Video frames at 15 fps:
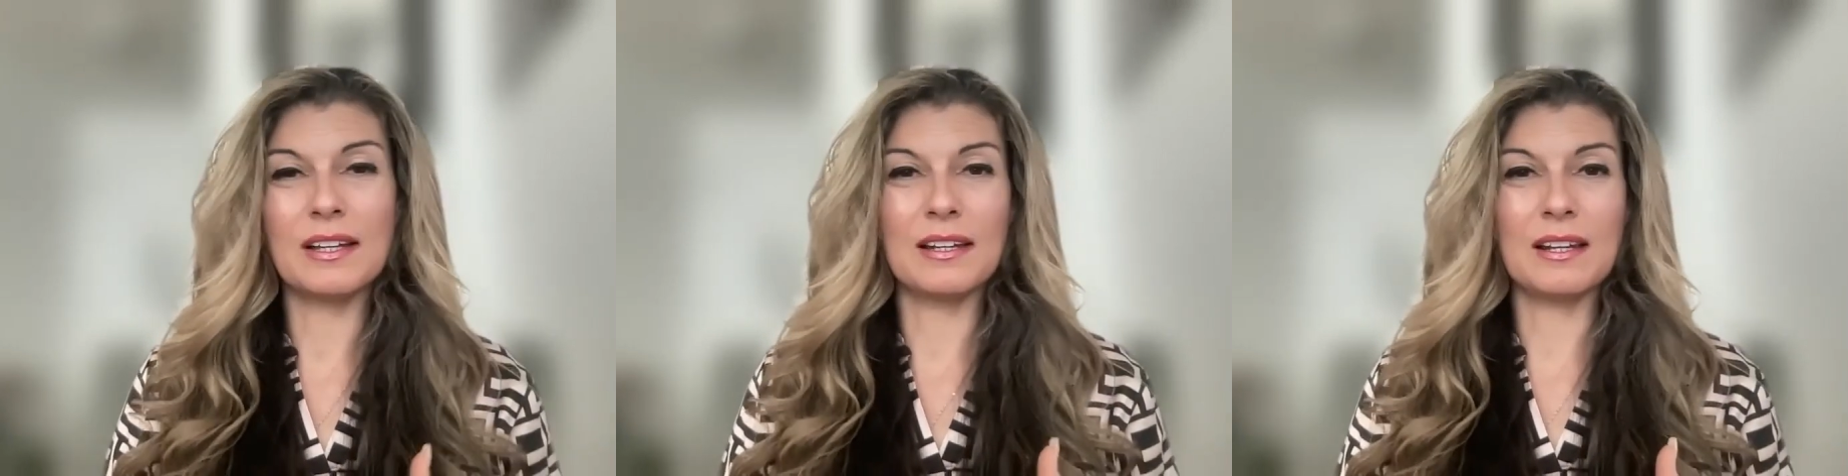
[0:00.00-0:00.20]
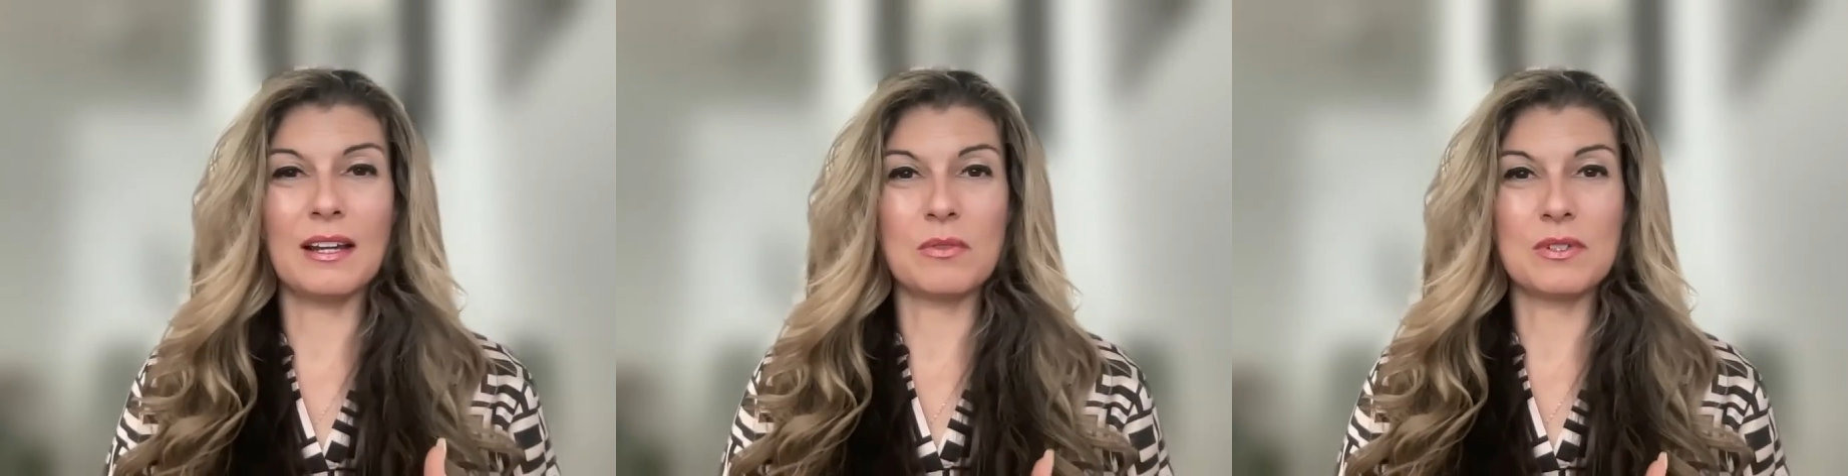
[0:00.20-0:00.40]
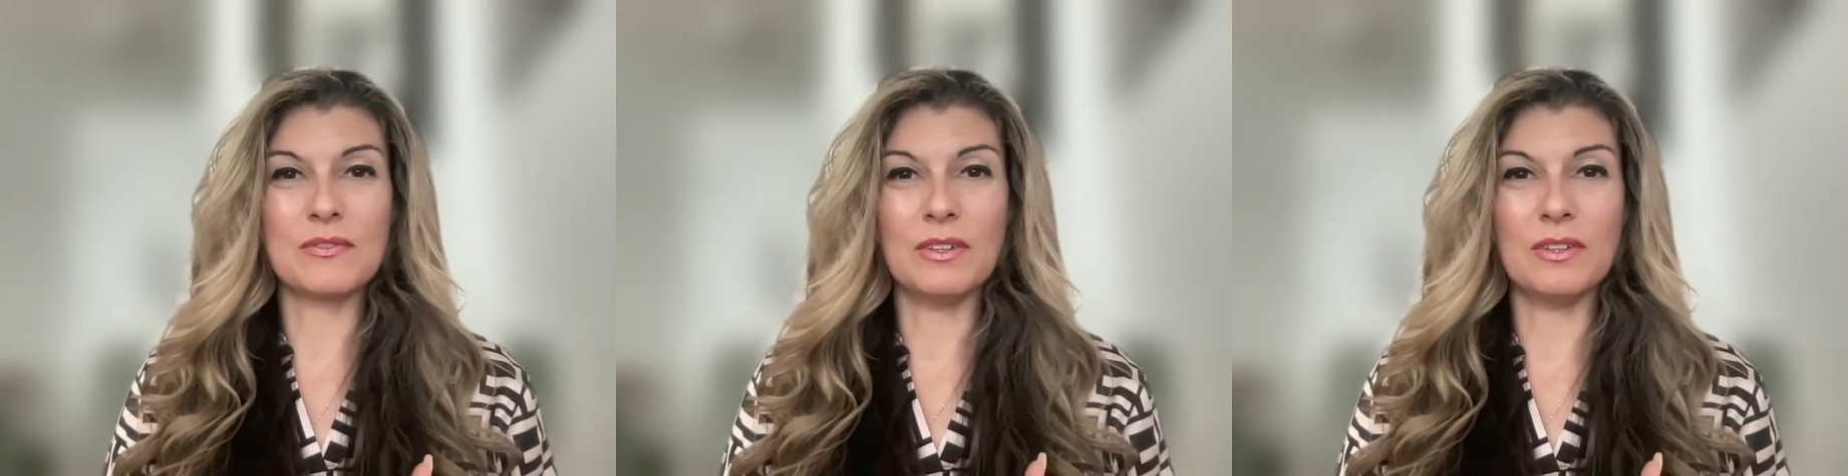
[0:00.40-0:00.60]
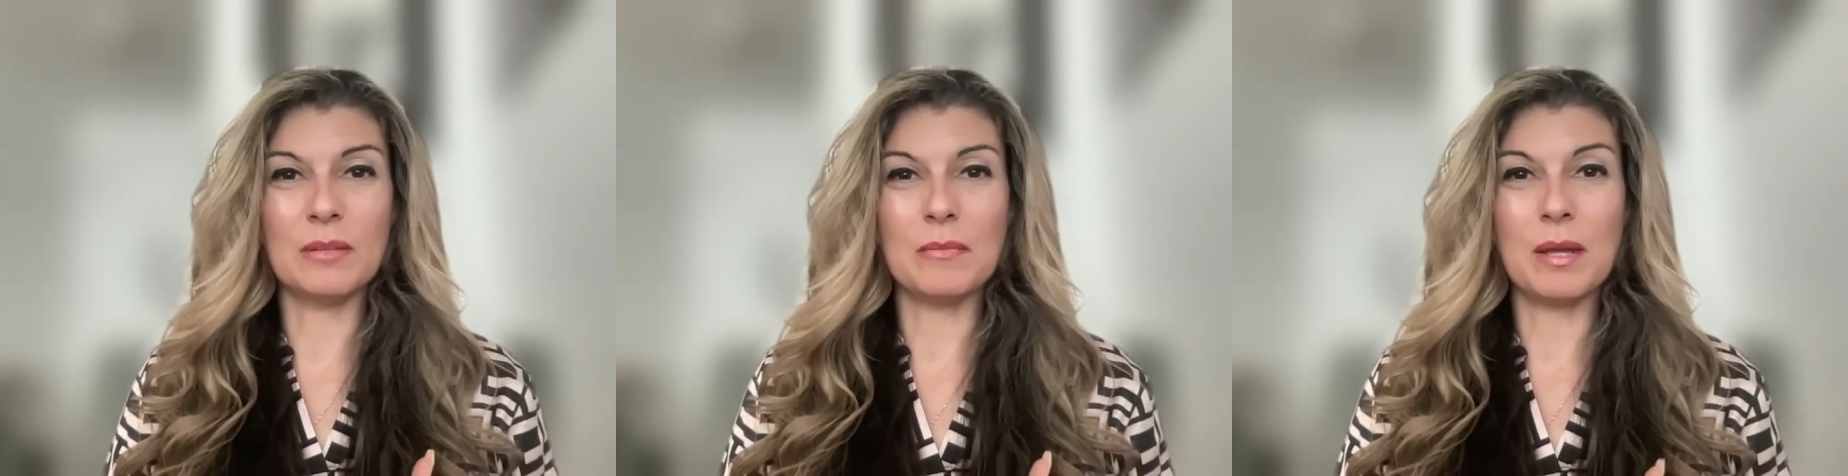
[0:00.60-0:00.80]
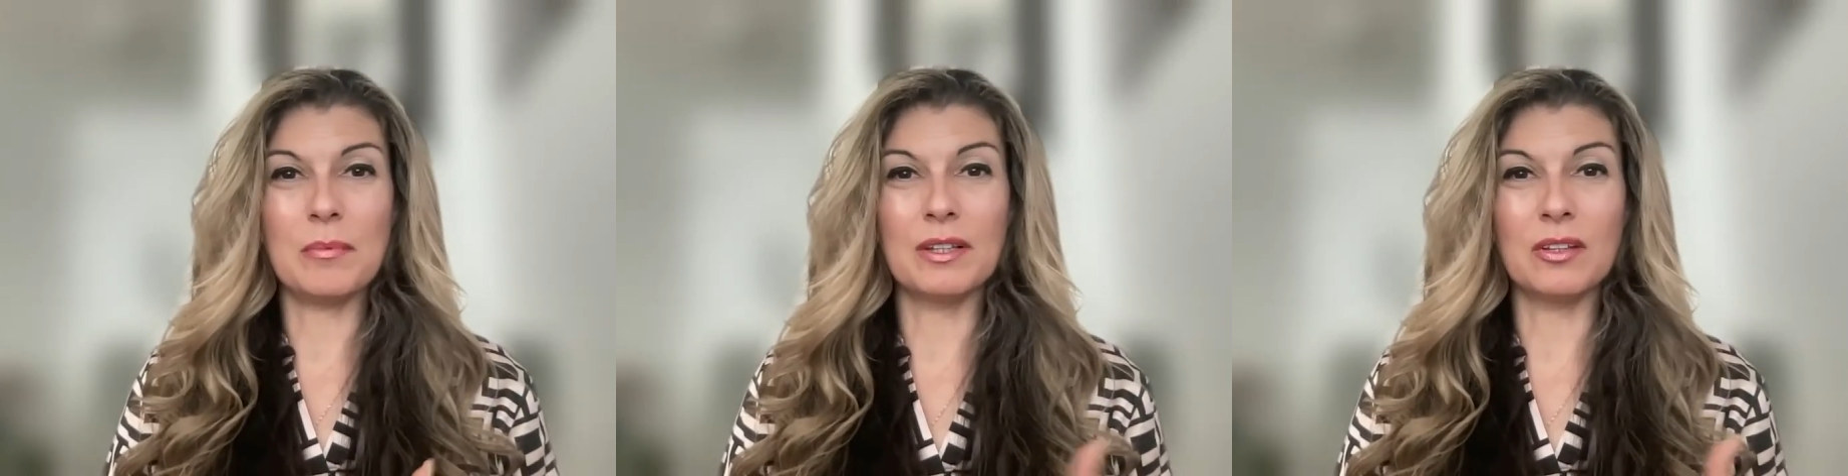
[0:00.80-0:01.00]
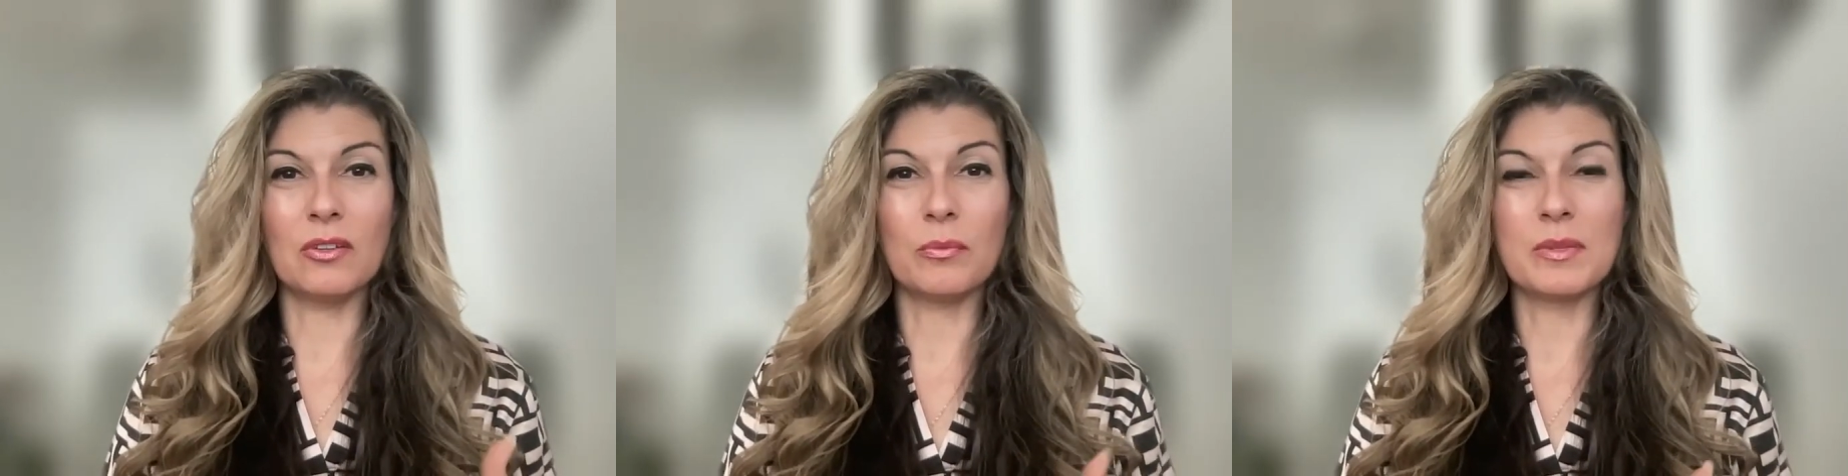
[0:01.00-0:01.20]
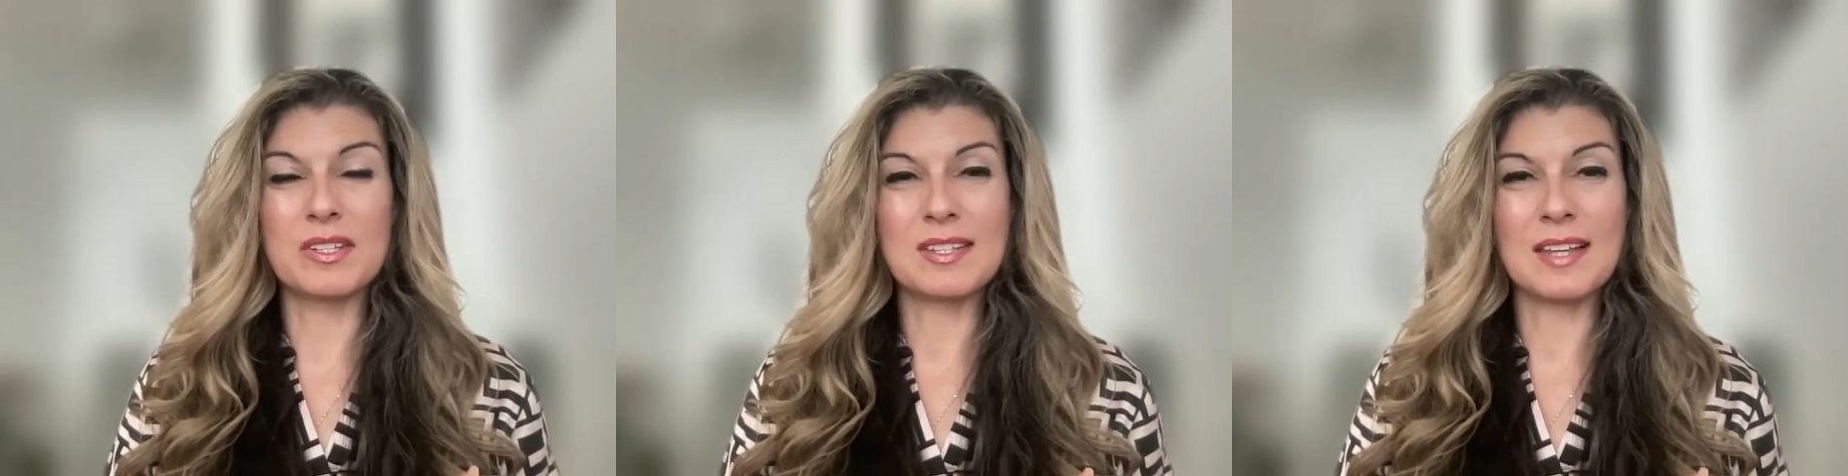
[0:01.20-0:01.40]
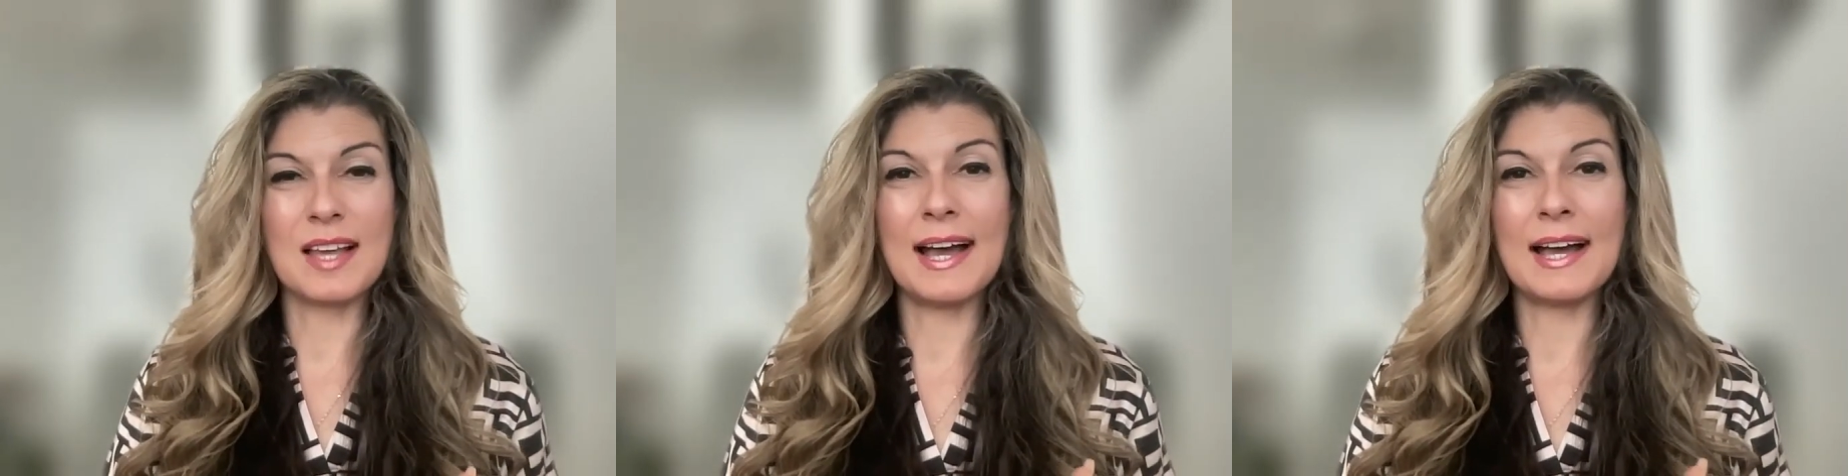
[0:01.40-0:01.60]
and I was feeling maybe a little bit
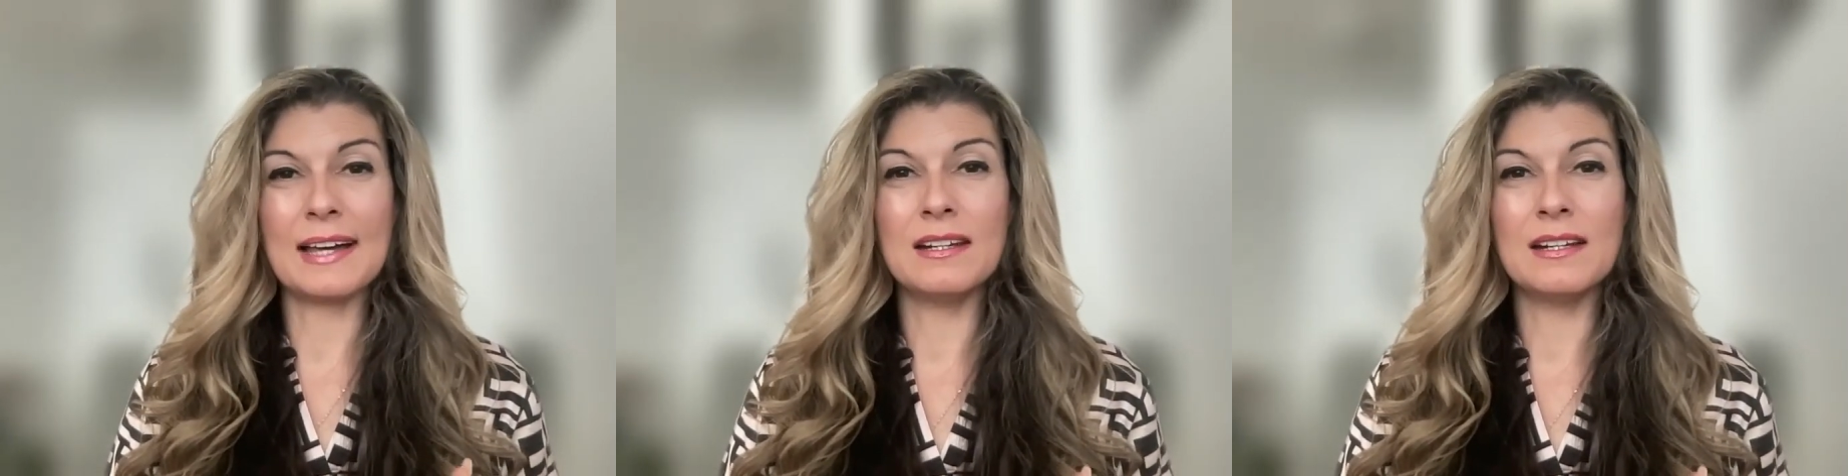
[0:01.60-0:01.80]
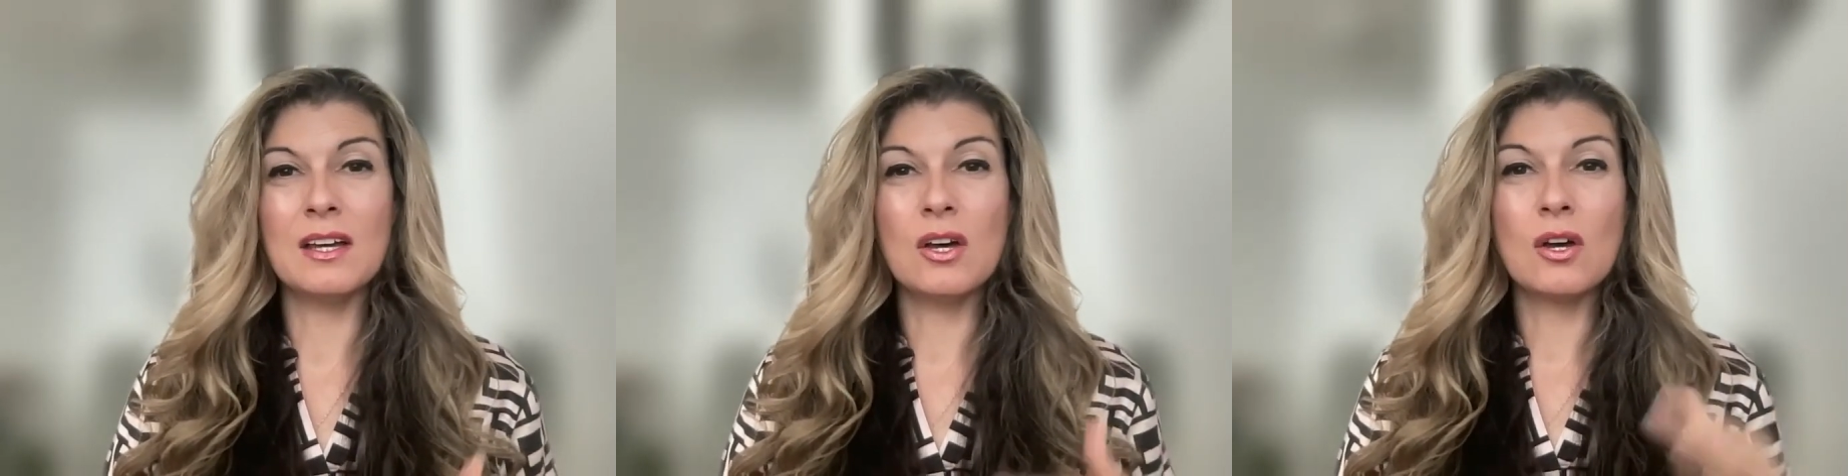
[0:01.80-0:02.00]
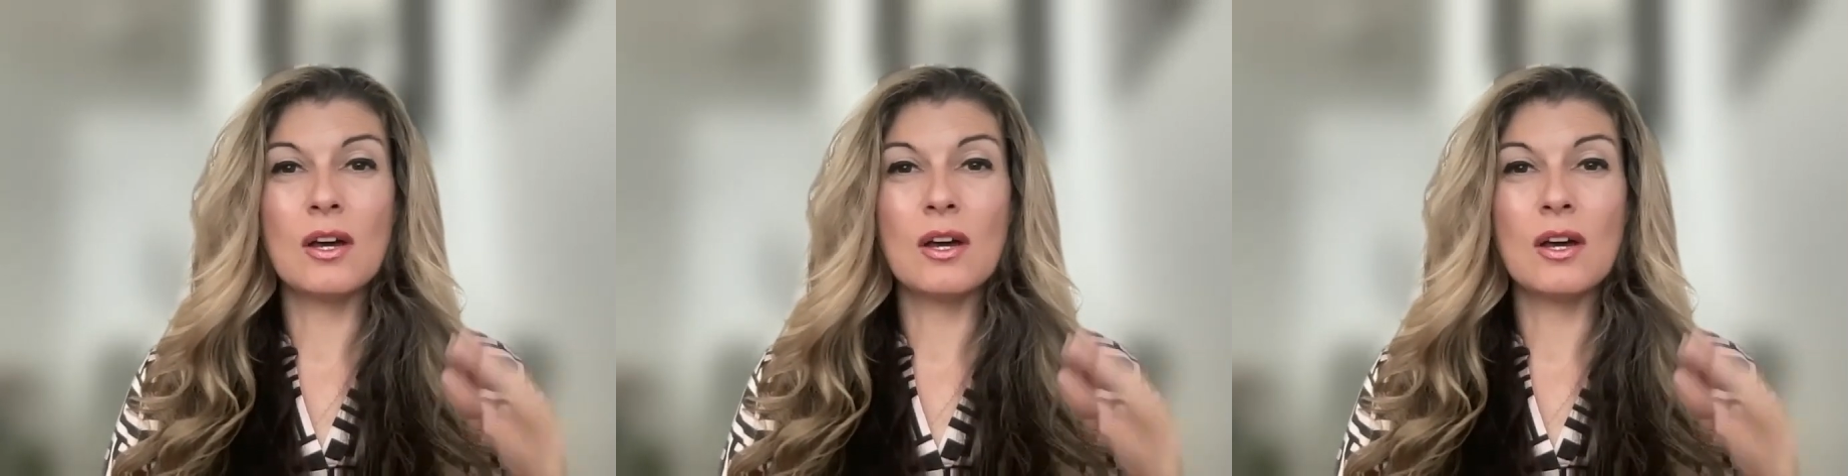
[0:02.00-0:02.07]
sad.